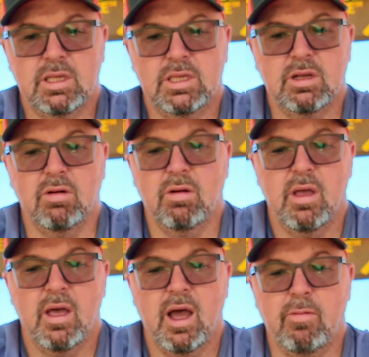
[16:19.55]
So
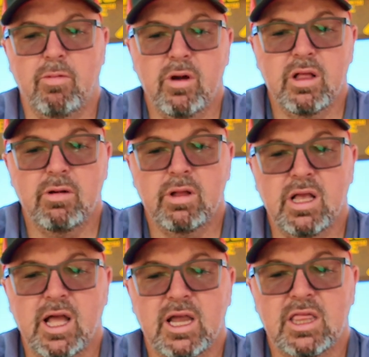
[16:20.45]
I really,
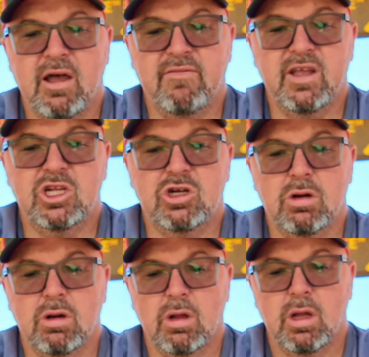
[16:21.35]
really like that
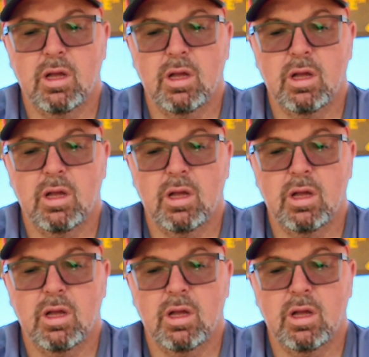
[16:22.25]
feature